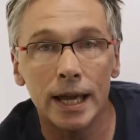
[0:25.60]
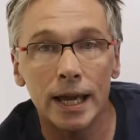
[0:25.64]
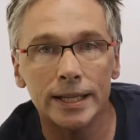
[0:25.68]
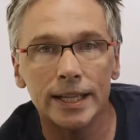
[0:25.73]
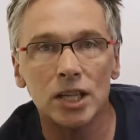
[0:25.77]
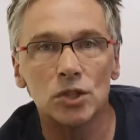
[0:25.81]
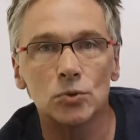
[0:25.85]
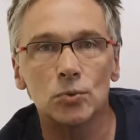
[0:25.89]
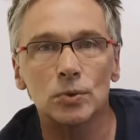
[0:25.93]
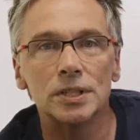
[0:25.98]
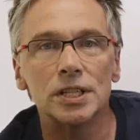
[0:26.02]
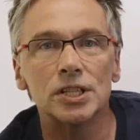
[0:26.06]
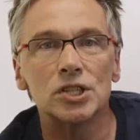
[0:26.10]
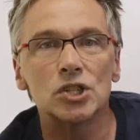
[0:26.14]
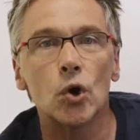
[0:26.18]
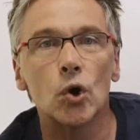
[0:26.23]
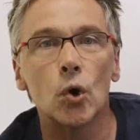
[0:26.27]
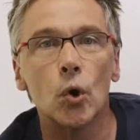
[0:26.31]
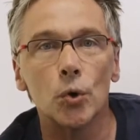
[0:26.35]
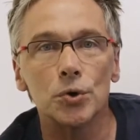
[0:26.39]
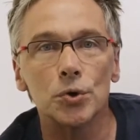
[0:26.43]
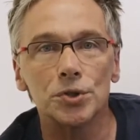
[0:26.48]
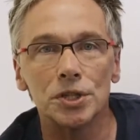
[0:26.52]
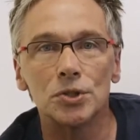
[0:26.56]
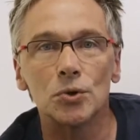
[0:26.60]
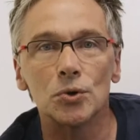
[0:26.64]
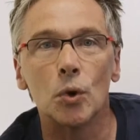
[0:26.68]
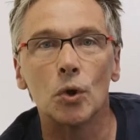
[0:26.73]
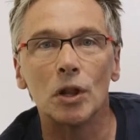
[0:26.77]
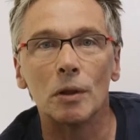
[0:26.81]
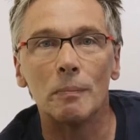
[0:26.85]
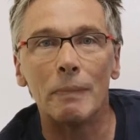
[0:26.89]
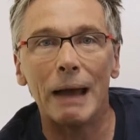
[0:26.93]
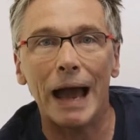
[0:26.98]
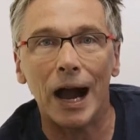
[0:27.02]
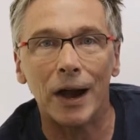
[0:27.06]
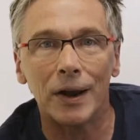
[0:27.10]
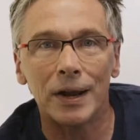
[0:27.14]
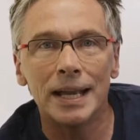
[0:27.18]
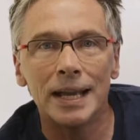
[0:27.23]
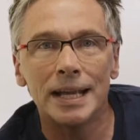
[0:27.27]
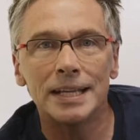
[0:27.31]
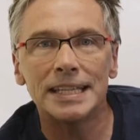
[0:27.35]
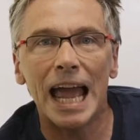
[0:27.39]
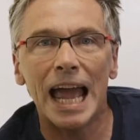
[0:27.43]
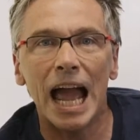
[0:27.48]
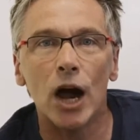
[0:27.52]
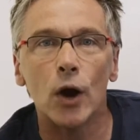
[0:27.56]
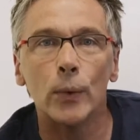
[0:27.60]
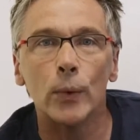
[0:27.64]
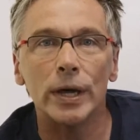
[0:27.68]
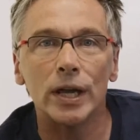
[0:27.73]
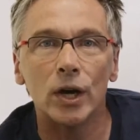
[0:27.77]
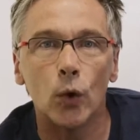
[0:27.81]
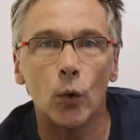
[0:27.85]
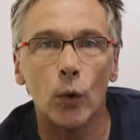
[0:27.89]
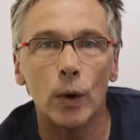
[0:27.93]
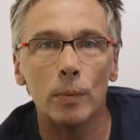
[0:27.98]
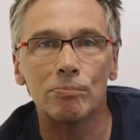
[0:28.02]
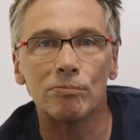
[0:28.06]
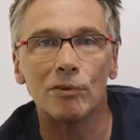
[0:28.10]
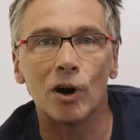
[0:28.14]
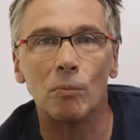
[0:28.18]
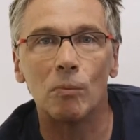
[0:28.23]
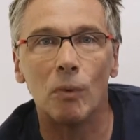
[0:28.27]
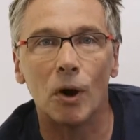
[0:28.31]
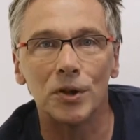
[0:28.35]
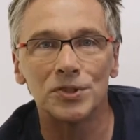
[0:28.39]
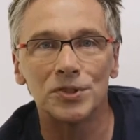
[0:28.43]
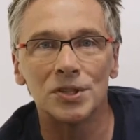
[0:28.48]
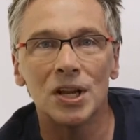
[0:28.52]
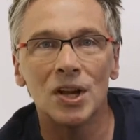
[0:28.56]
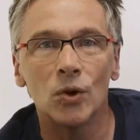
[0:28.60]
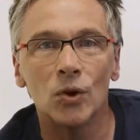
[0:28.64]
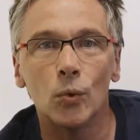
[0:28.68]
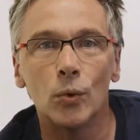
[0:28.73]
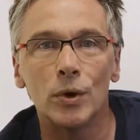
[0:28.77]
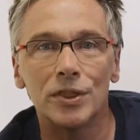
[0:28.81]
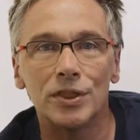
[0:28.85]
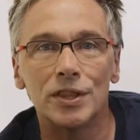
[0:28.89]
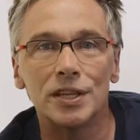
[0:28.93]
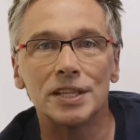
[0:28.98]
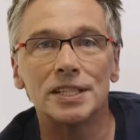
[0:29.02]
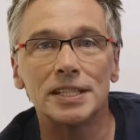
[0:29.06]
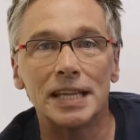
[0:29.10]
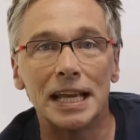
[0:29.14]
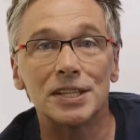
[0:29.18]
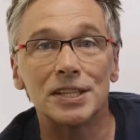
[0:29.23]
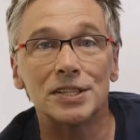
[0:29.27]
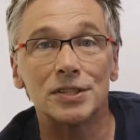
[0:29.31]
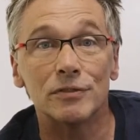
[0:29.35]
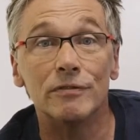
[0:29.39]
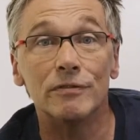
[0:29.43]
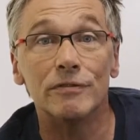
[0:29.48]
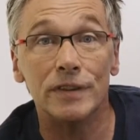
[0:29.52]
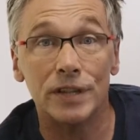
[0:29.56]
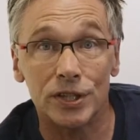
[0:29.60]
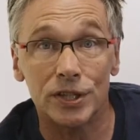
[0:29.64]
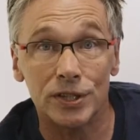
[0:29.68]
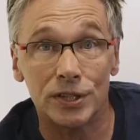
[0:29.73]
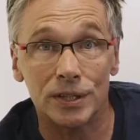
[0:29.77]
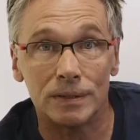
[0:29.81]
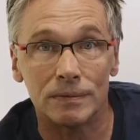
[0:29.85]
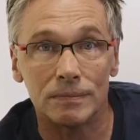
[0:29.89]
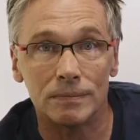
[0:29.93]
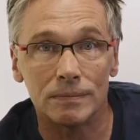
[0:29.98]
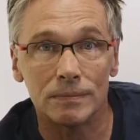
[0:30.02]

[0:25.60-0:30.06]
And that's what this course is all about. It's how we equip robots with the sense of vision.